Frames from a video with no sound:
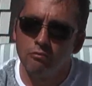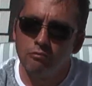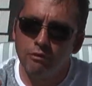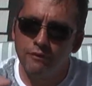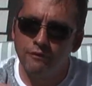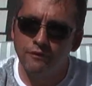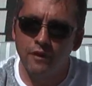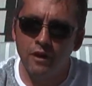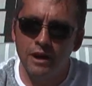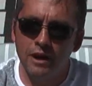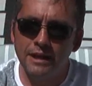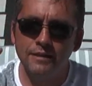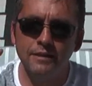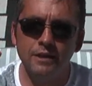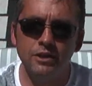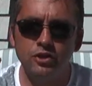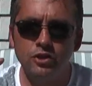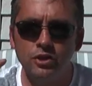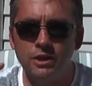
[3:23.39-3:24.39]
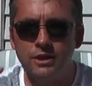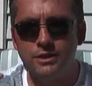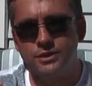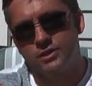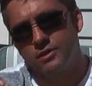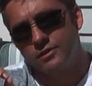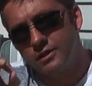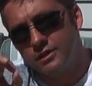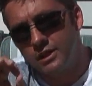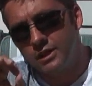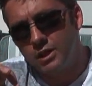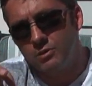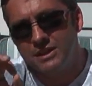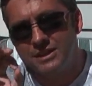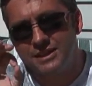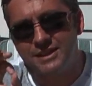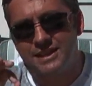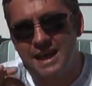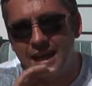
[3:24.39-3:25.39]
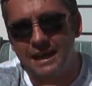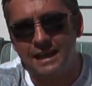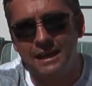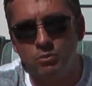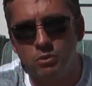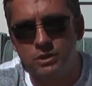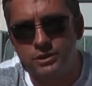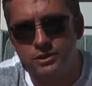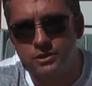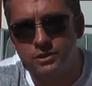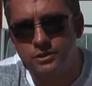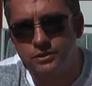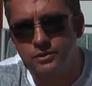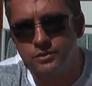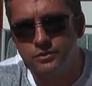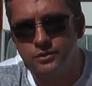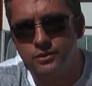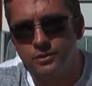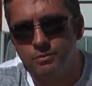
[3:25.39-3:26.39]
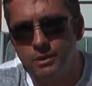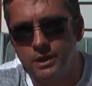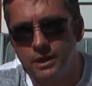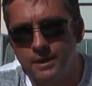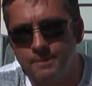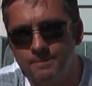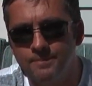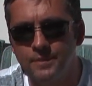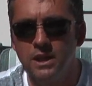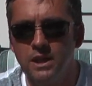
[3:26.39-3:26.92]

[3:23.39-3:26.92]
refining this yeast so that they know exactly what it's going to do to the beer.